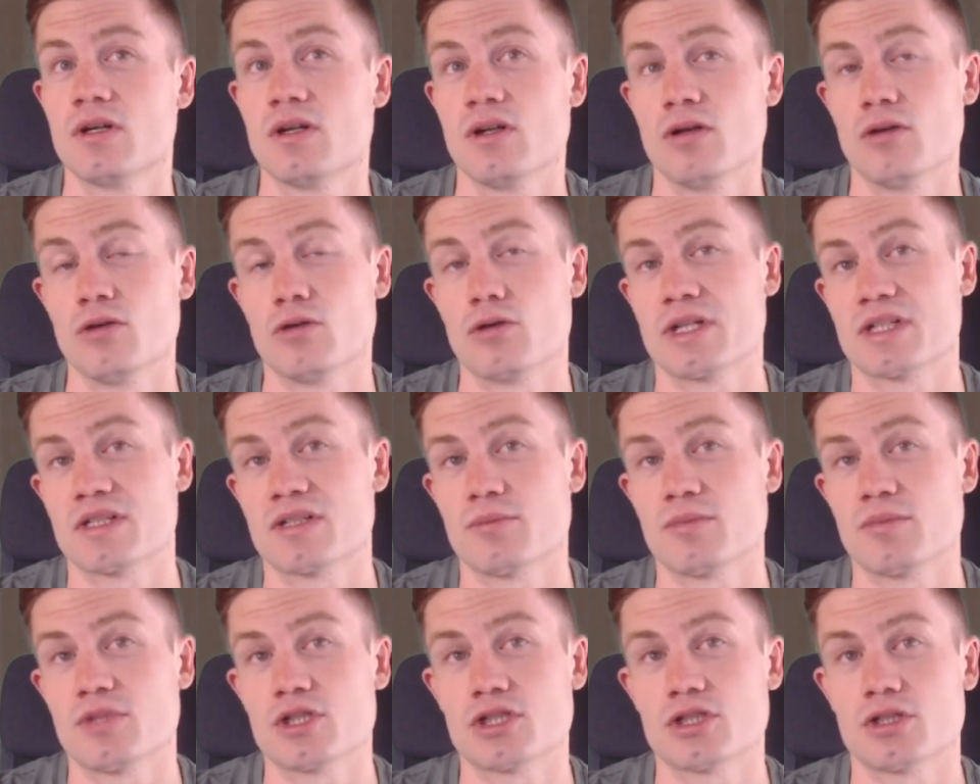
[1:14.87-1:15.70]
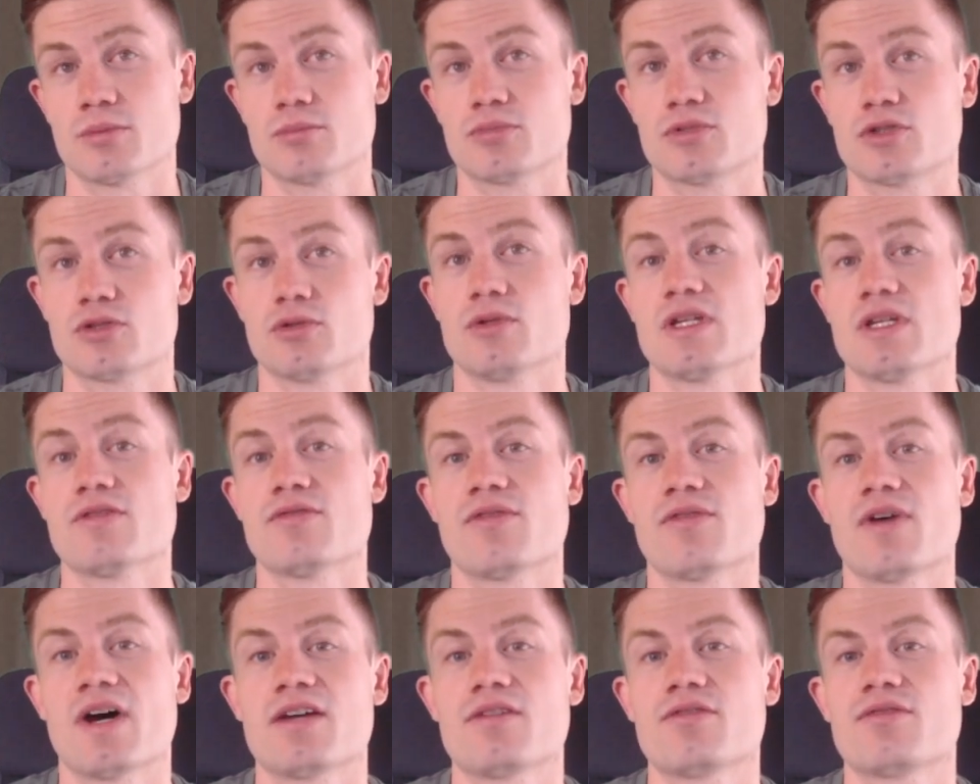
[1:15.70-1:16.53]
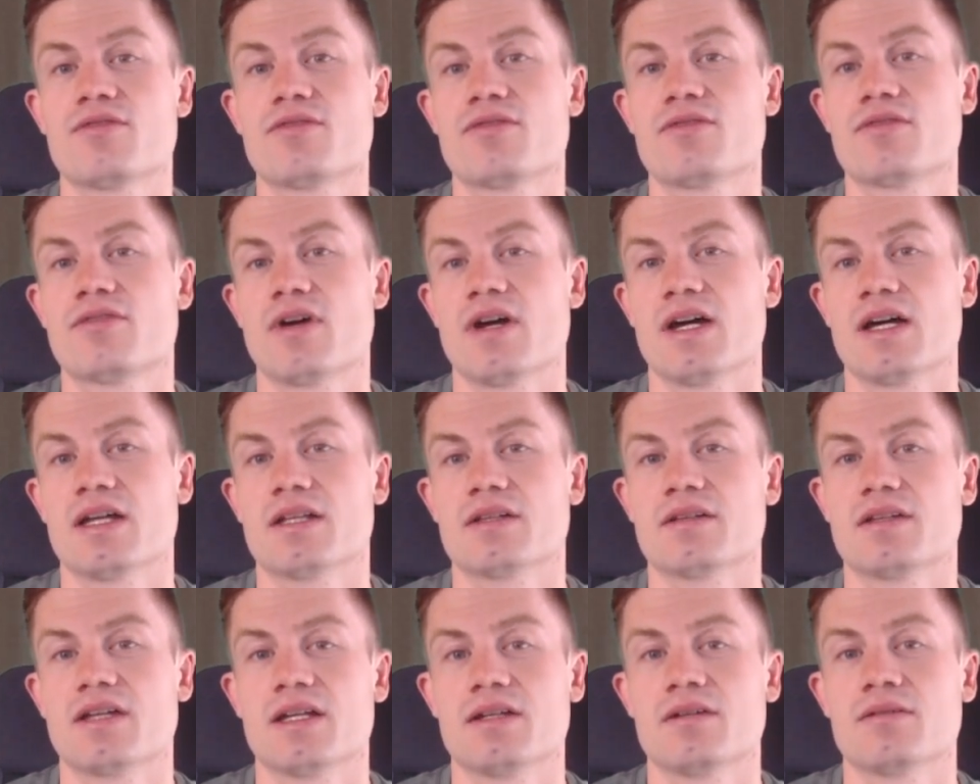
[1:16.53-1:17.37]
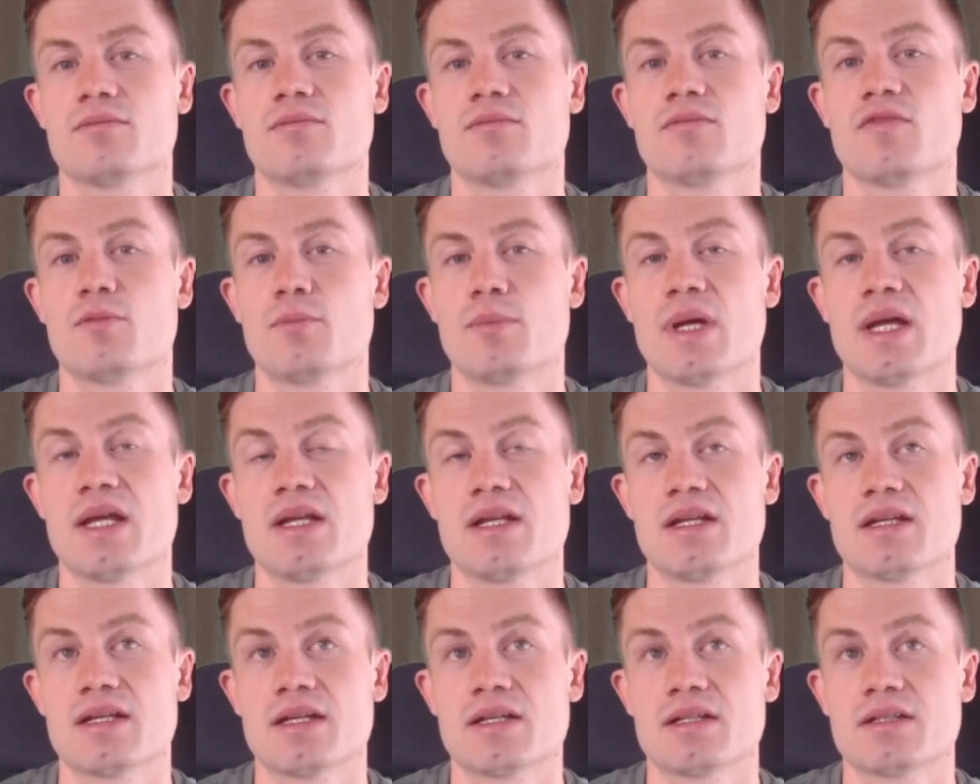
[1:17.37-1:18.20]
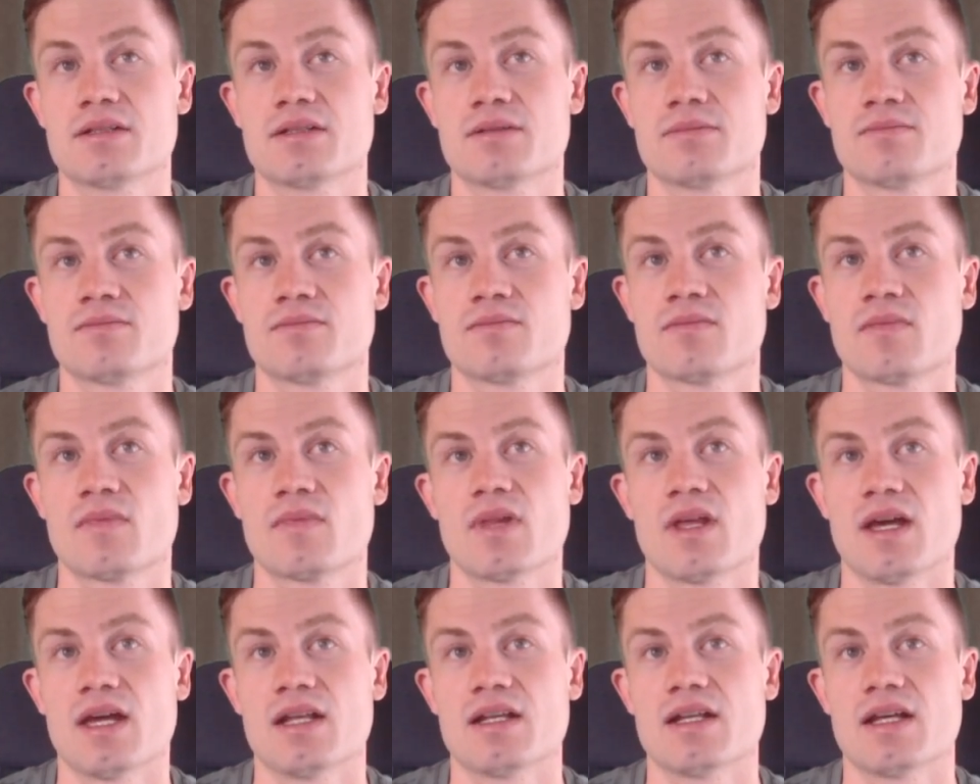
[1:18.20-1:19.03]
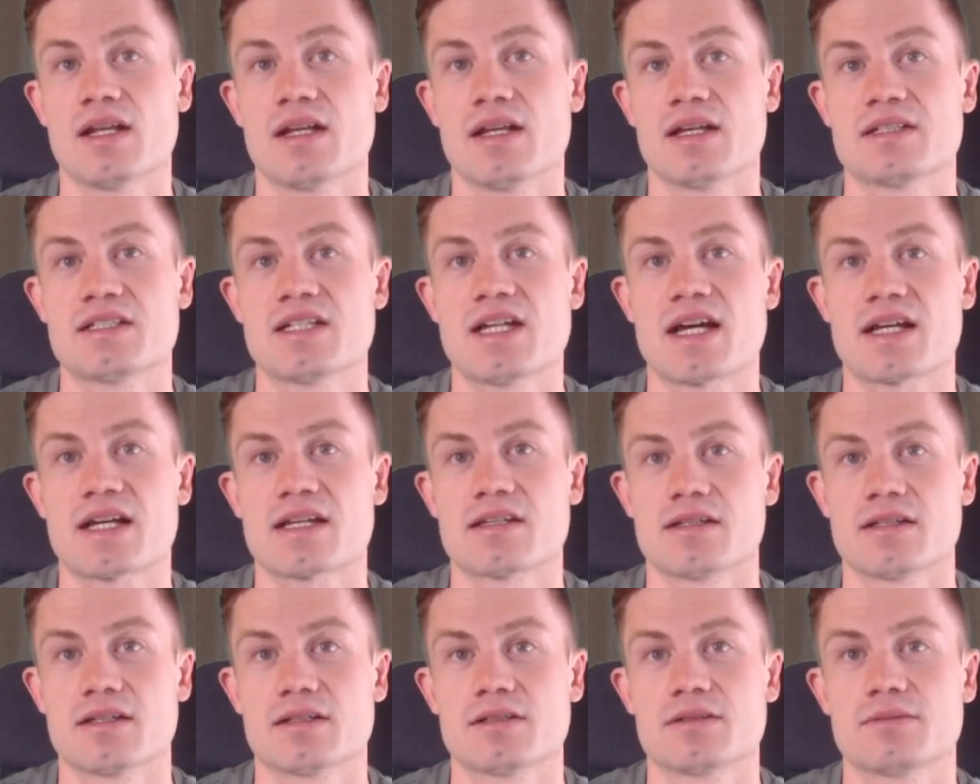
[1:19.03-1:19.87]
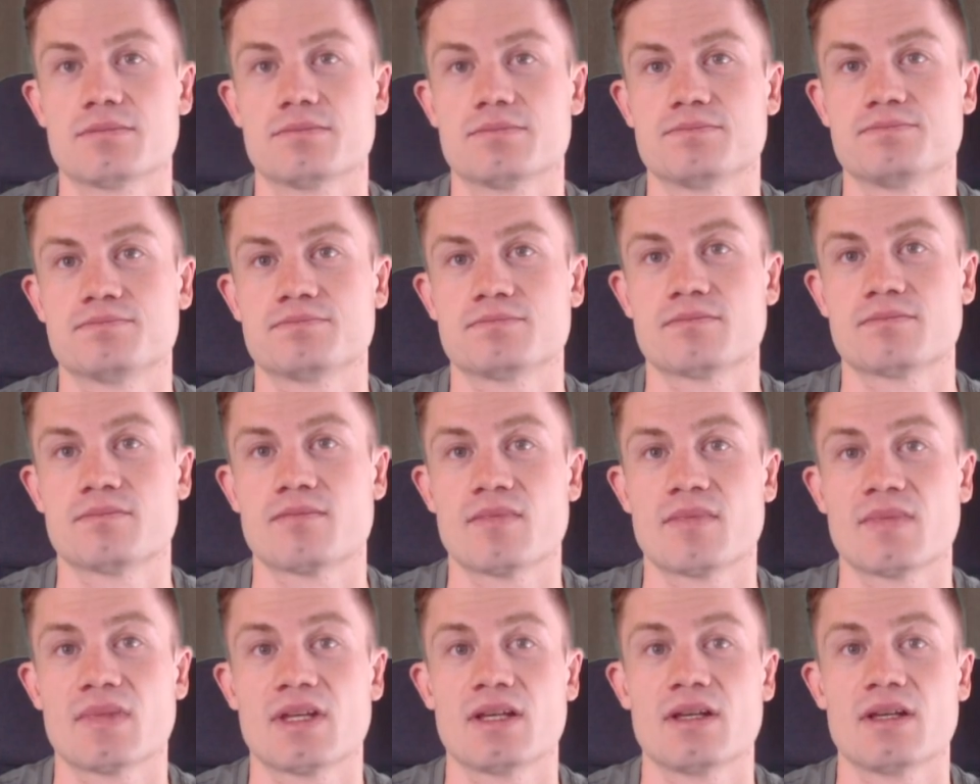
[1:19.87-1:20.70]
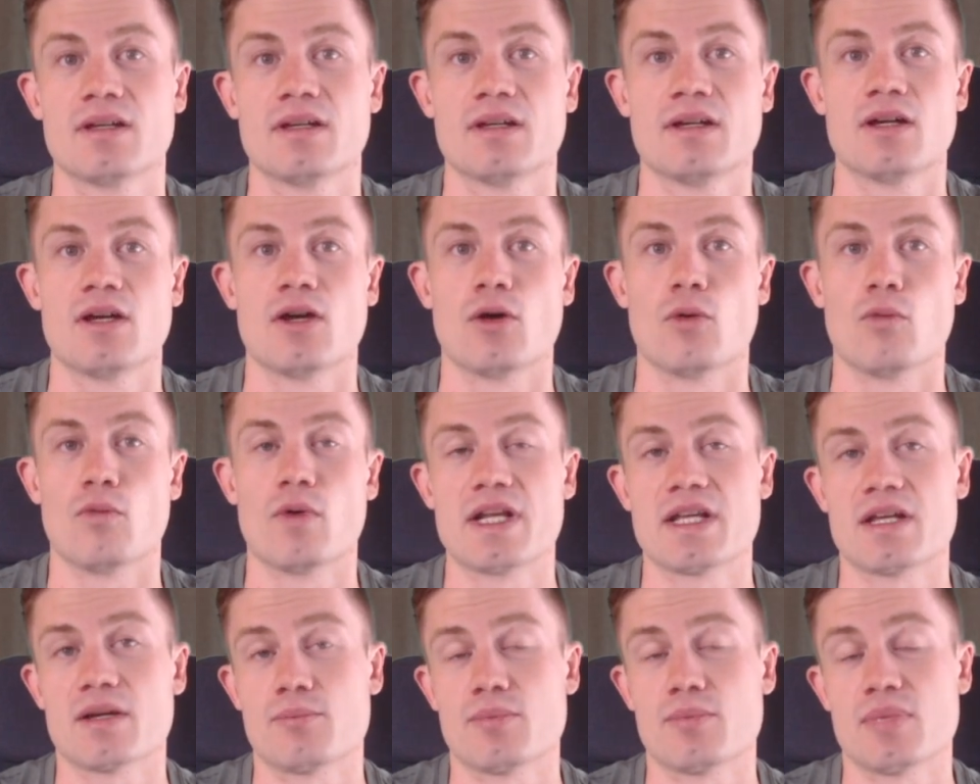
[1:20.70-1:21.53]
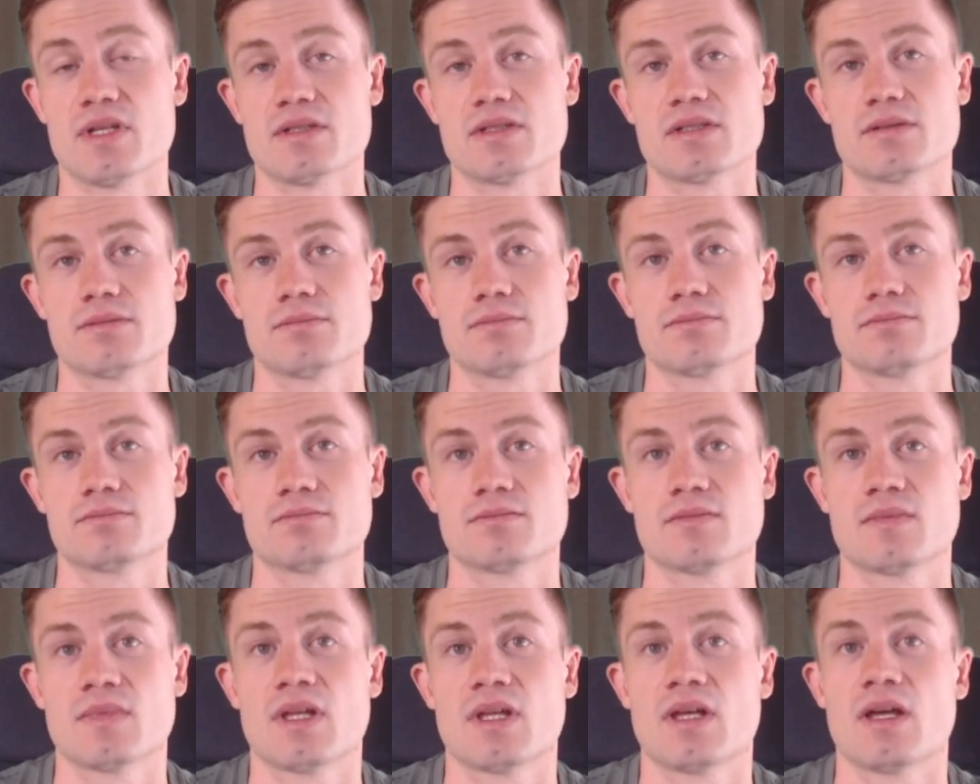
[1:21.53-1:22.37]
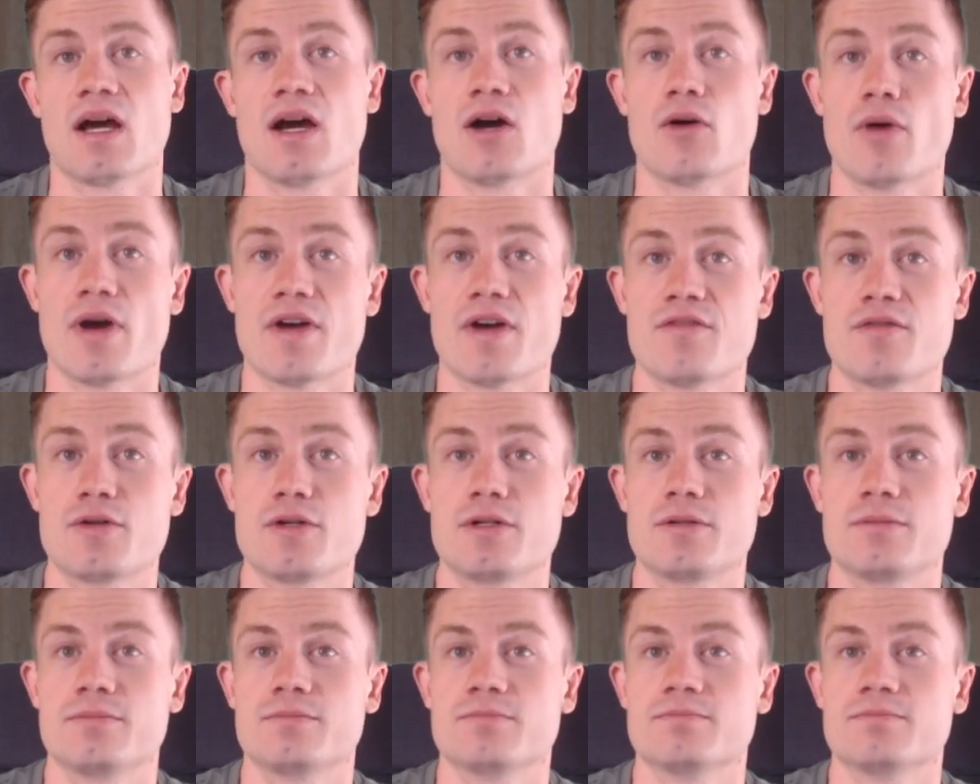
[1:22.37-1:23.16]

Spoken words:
luring the bishop to e5 and then pinning it and then attacking it, winning a piece. However,